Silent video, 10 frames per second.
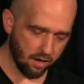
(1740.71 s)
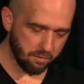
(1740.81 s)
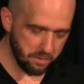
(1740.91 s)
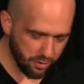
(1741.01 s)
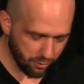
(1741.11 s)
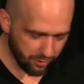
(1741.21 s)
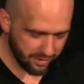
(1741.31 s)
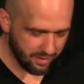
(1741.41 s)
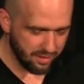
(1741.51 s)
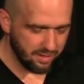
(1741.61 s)
on Mute,
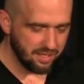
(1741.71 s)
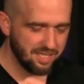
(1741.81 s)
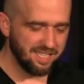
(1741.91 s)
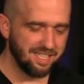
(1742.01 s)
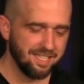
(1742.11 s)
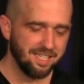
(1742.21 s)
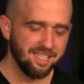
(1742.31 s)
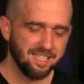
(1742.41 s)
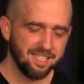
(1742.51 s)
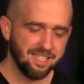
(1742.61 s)

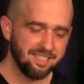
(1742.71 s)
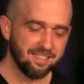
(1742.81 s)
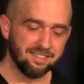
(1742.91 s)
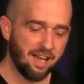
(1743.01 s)
he says